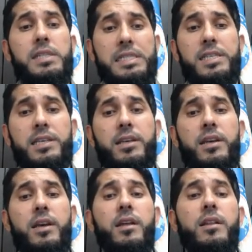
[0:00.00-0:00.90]
D,
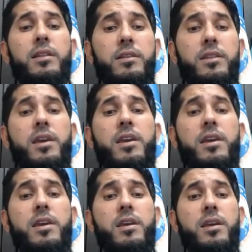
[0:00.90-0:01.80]

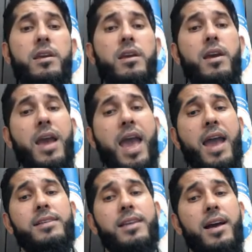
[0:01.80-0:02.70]
they
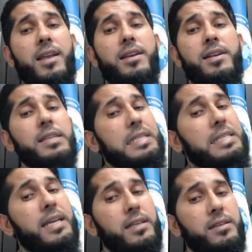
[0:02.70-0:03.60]
has already
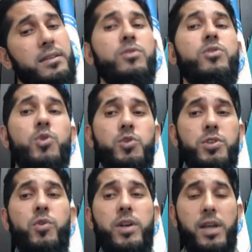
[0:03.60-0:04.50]
done it. Choose the
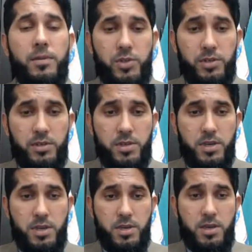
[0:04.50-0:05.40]
correct option
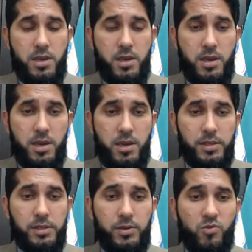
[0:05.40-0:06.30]

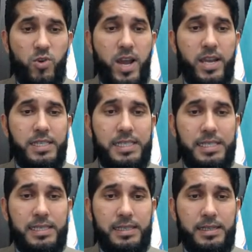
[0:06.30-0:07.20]
and
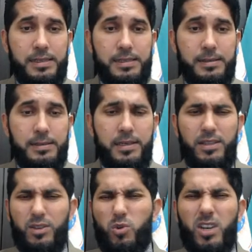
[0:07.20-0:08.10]
write
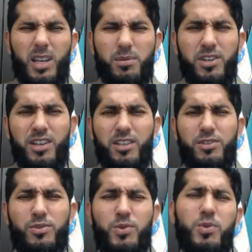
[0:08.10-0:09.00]
the correct option
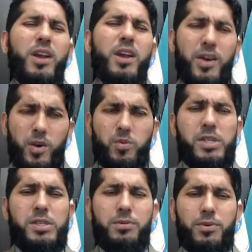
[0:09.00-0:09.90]
next to number
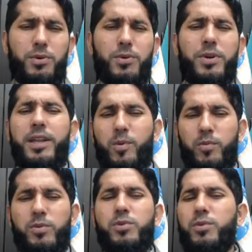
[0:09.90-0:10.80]
two. Okay,
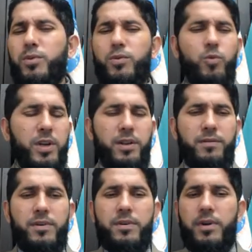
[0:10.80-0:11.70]
number two,
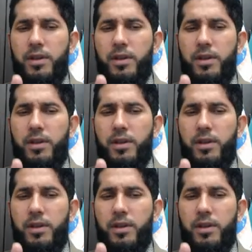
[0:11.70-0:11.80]
whatever